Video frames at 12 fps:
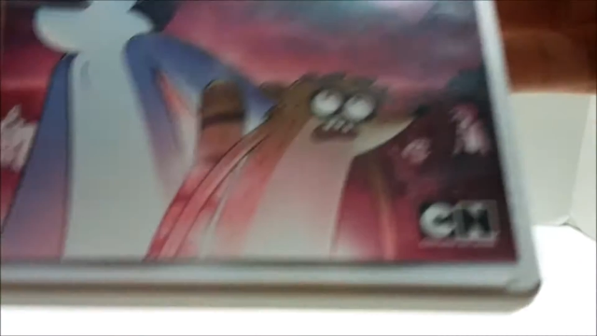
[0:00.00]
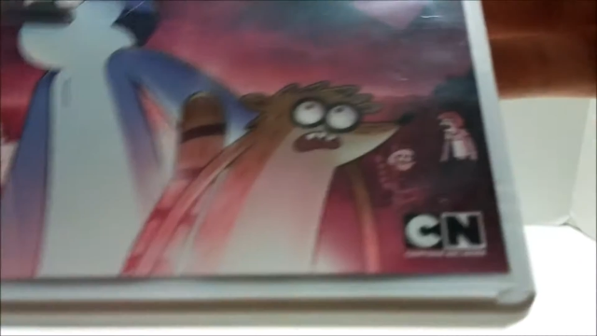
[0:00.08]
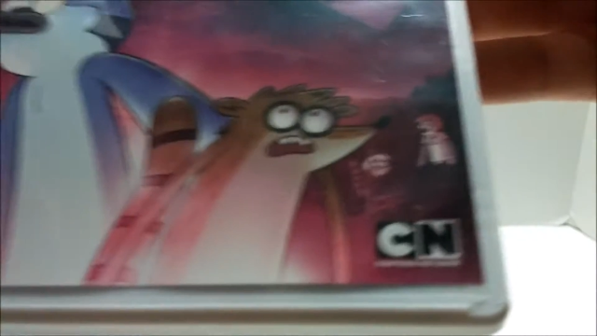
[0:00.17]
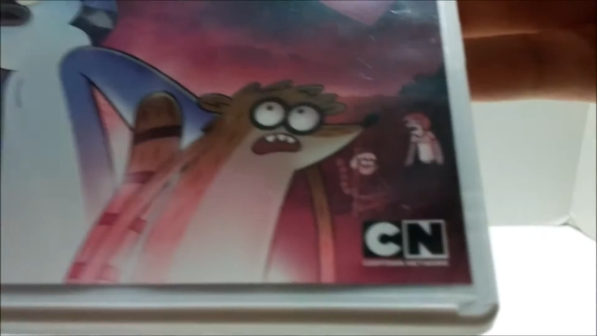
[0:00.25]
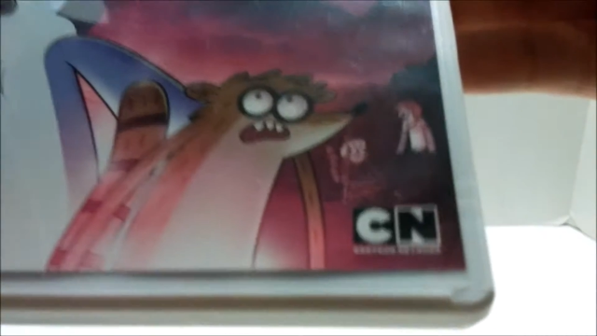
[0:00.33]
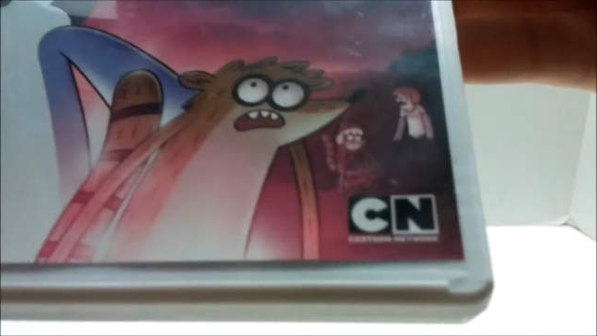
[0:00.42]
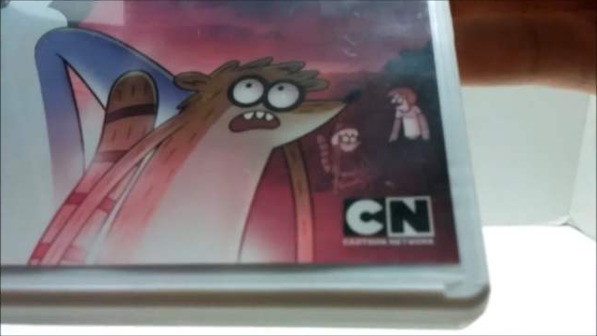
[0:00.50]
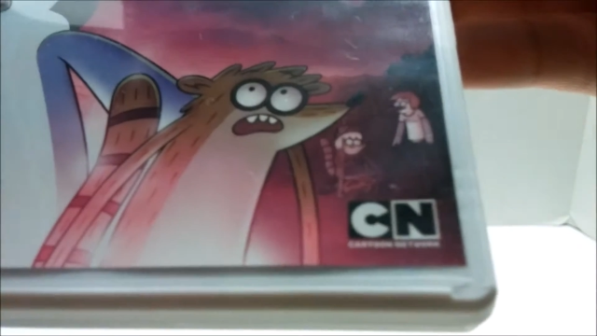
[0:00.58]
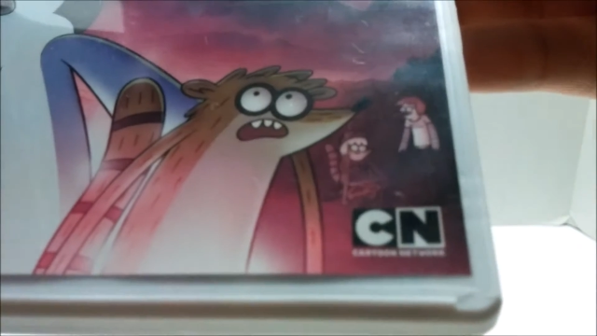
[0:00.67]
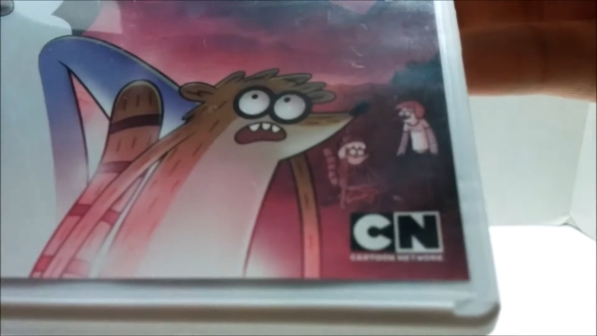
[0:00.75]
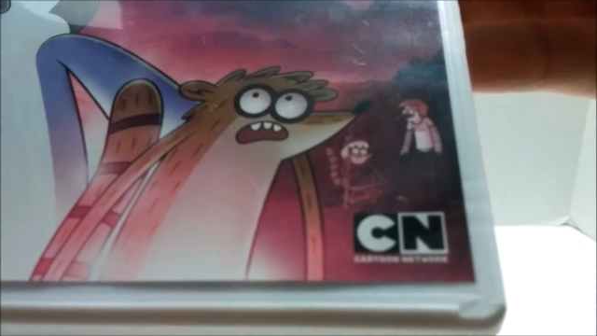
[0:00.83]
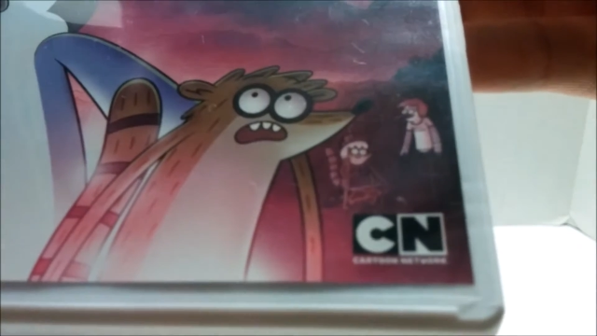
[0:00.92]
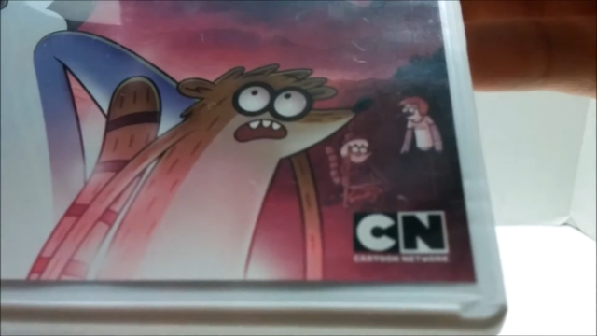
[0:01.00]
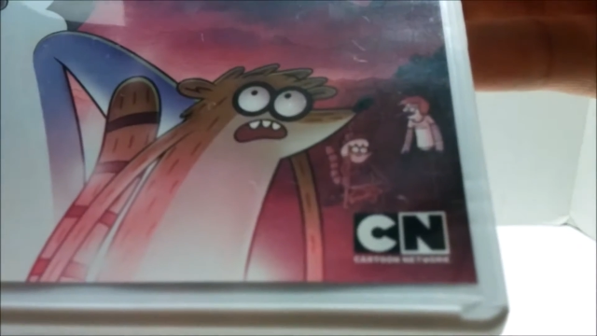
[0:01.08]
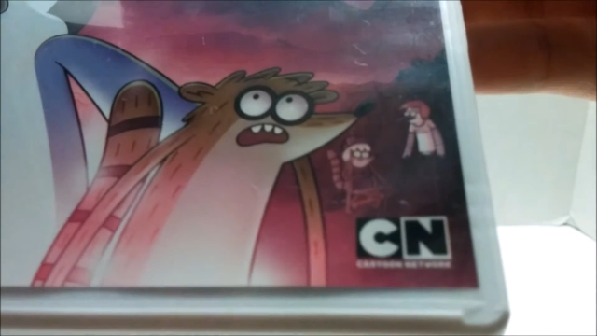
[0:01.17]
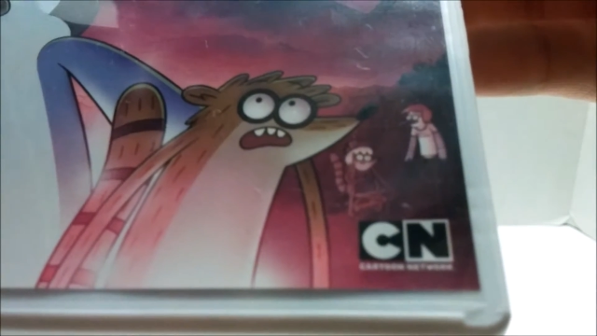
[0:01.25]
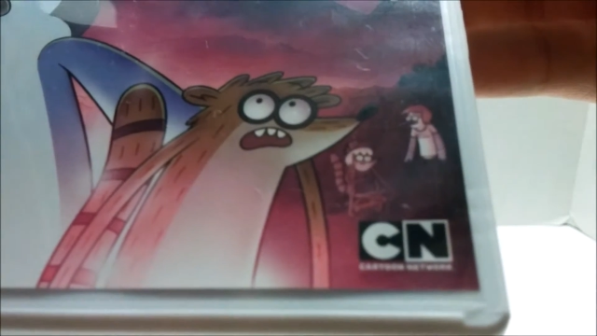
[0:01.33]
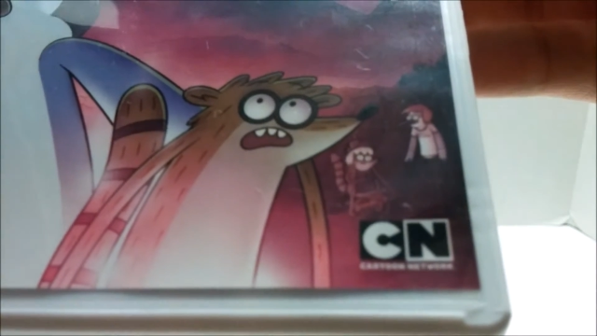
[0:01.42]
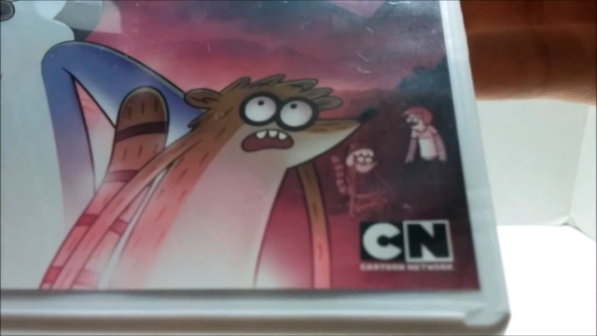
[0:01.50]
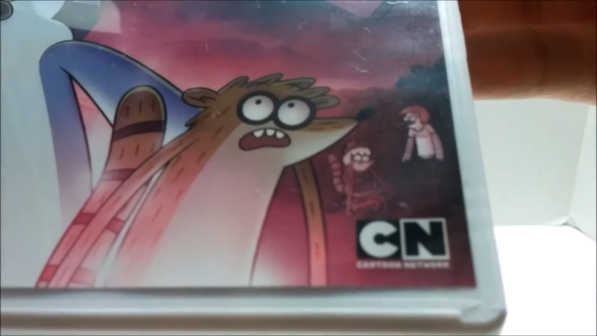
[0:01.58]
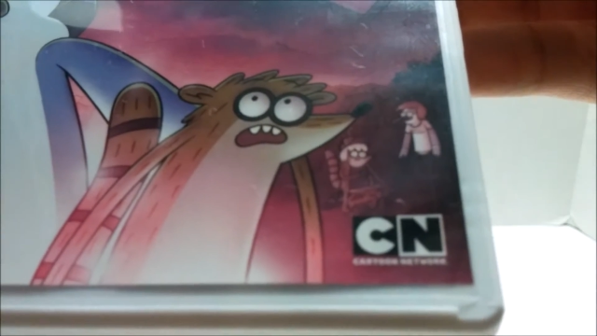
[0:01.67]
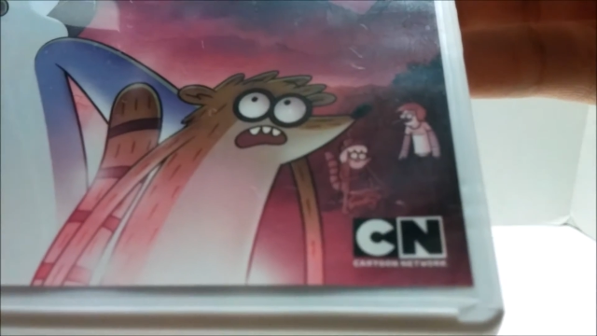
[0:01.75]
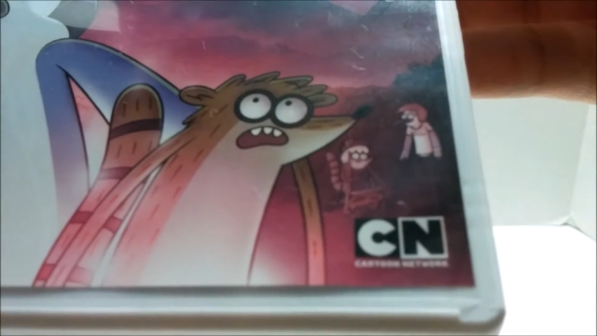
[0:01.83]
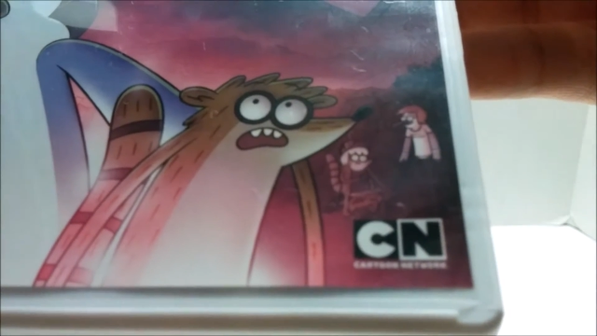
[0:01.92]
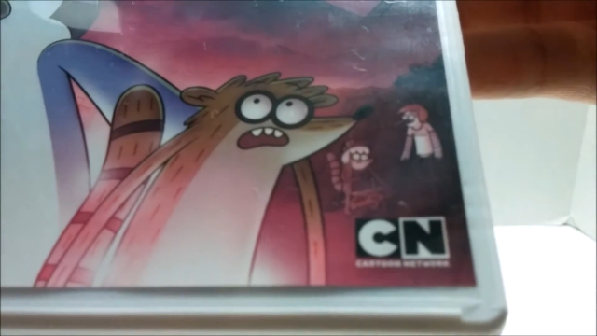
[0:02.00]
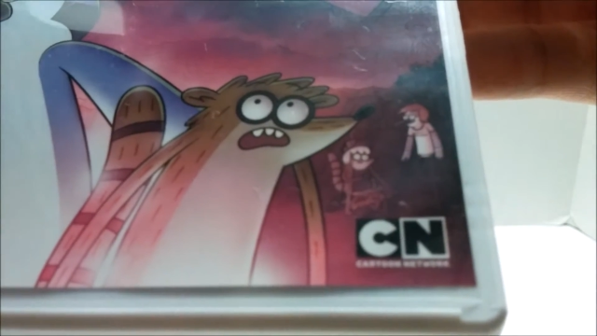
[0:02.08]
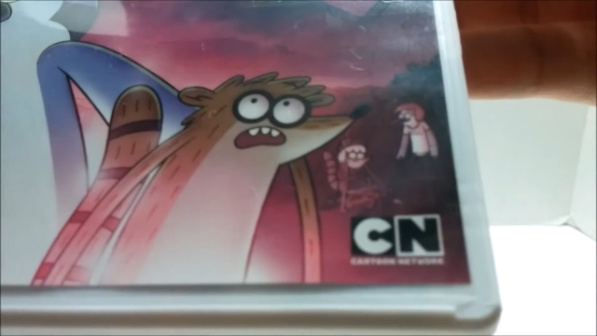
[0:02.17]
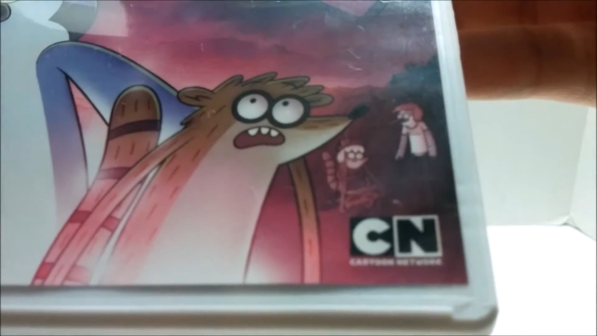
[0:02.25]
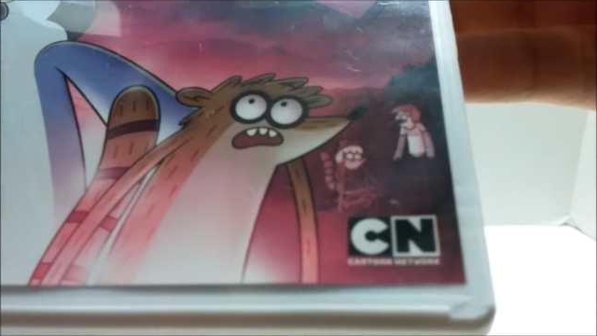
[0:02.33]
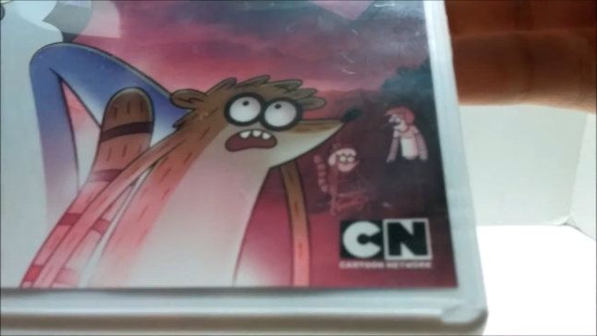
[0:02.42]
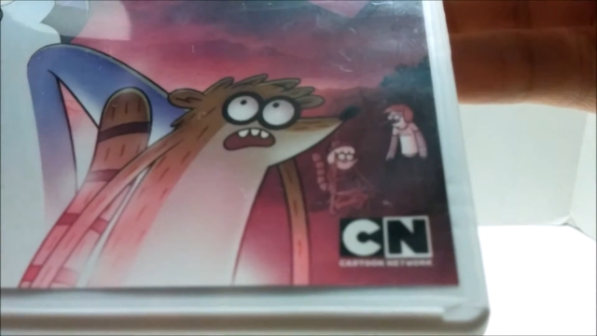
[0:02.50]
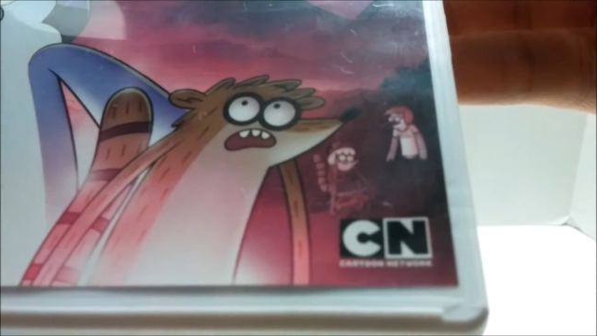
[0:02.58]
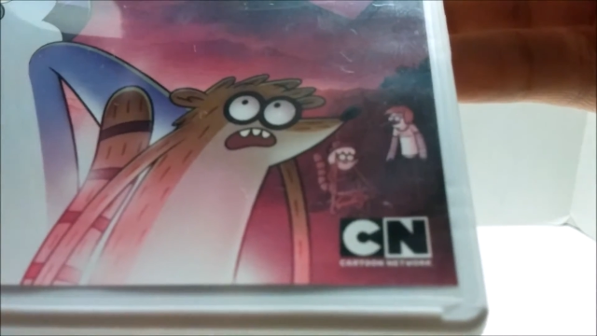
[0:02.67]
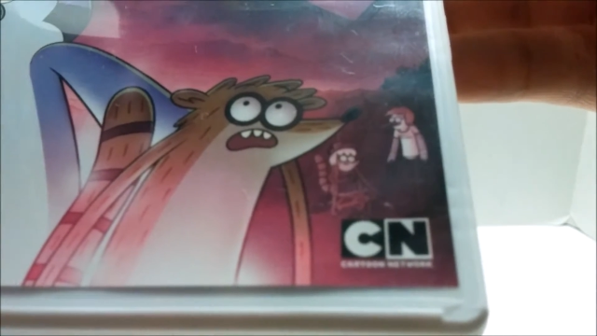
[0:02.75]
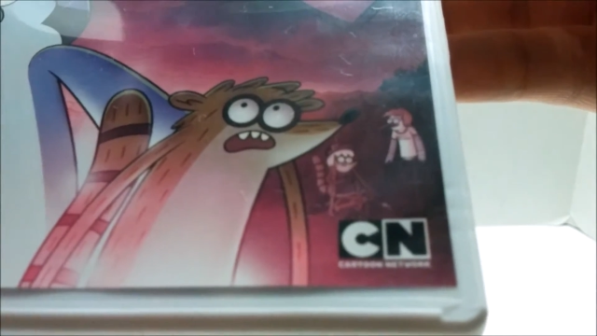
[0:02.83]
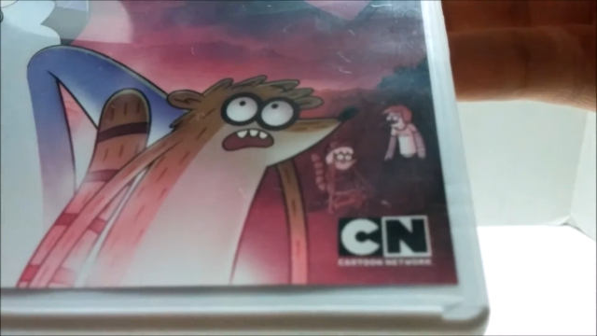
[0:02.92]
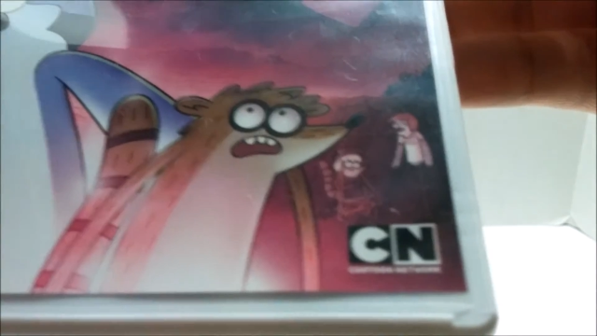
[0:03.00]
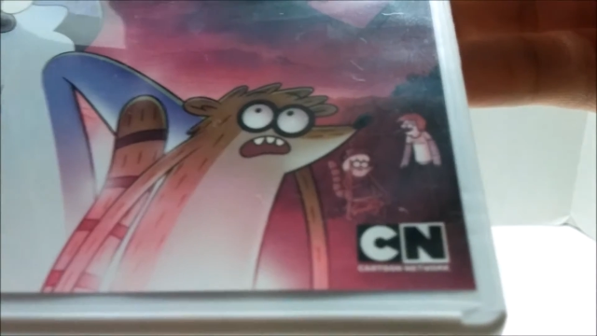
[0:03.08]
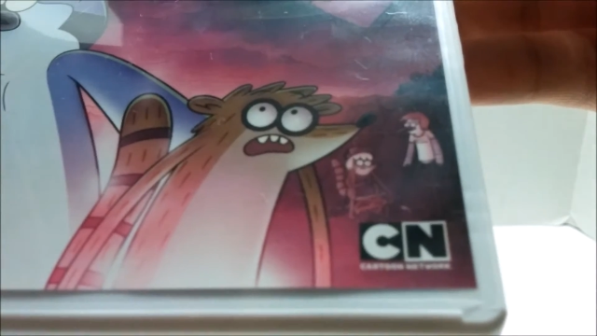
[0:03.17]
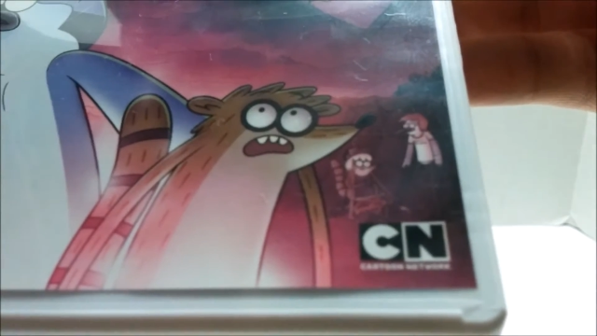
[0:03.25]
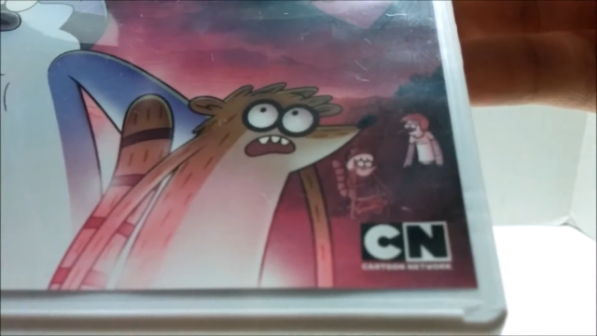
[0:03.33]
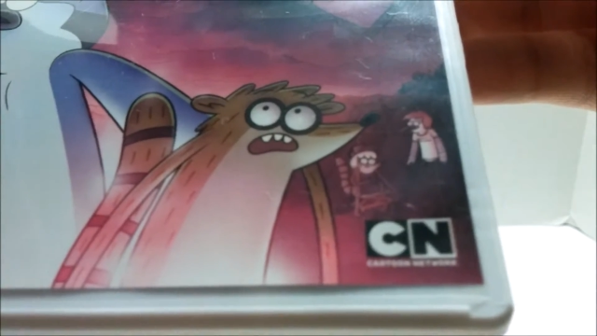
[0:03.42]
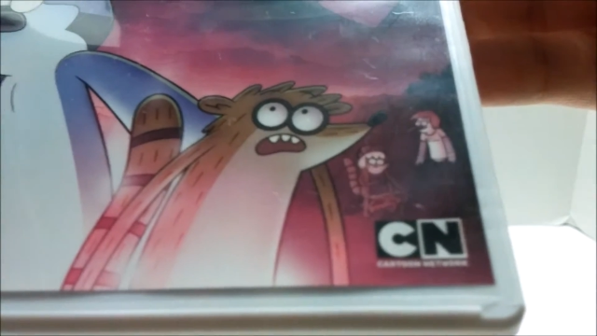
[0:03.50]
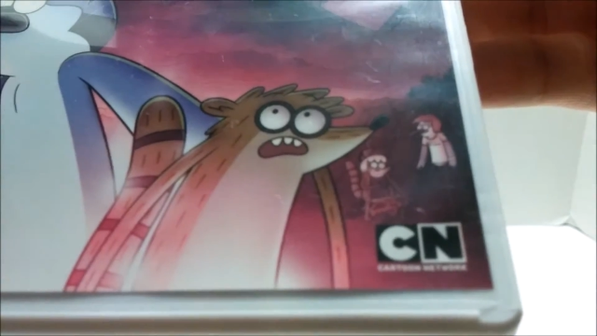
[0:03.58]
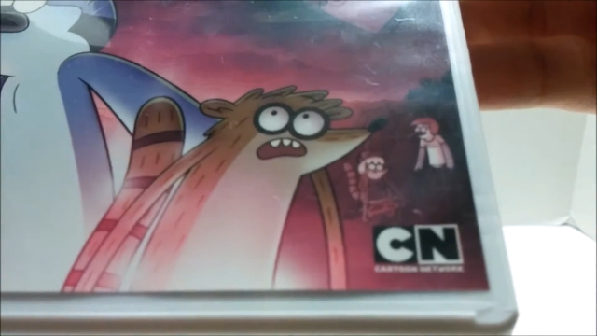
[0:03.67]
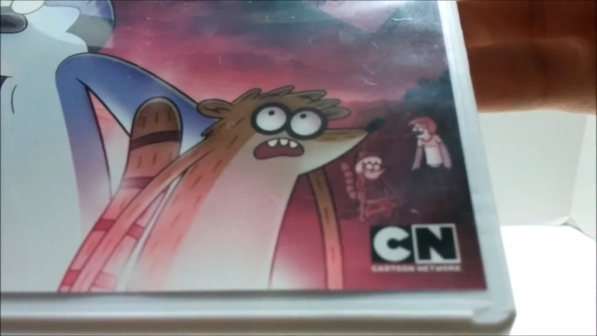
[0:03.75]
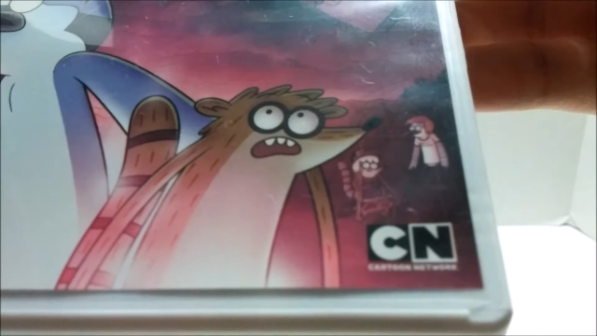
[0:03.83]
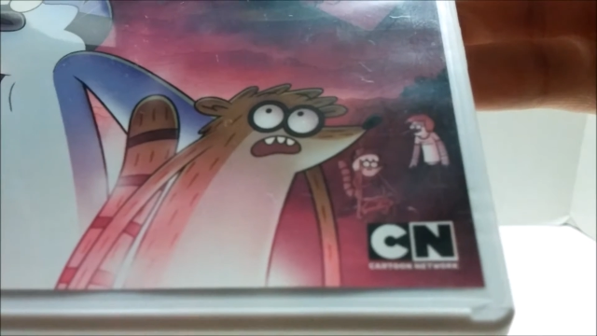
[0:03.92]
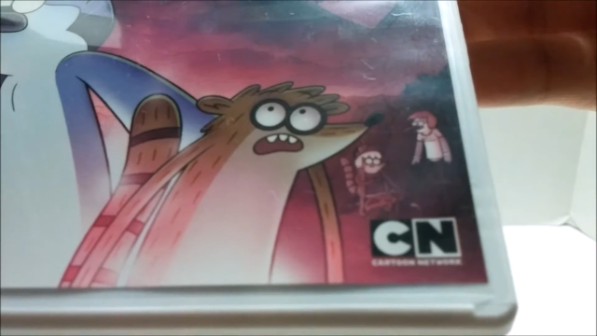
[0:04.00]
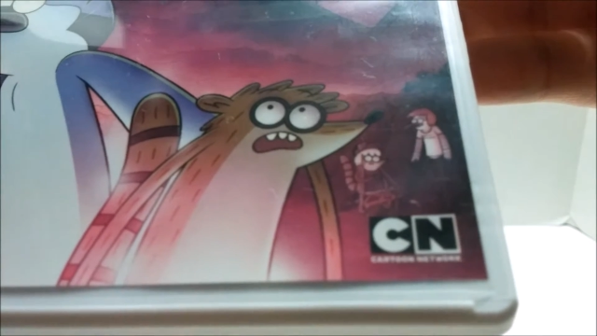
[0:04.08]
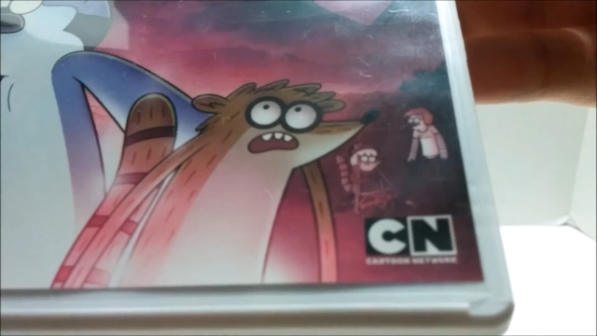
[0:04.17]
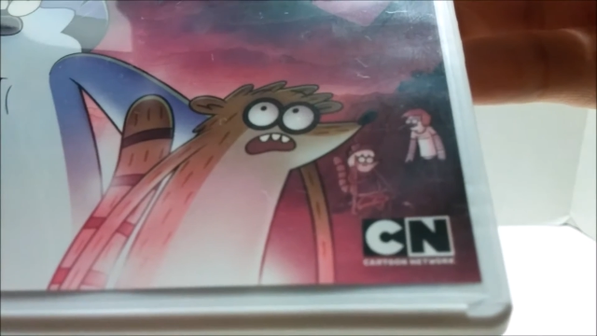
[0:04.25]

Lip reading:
Nobody's mouth can be seen.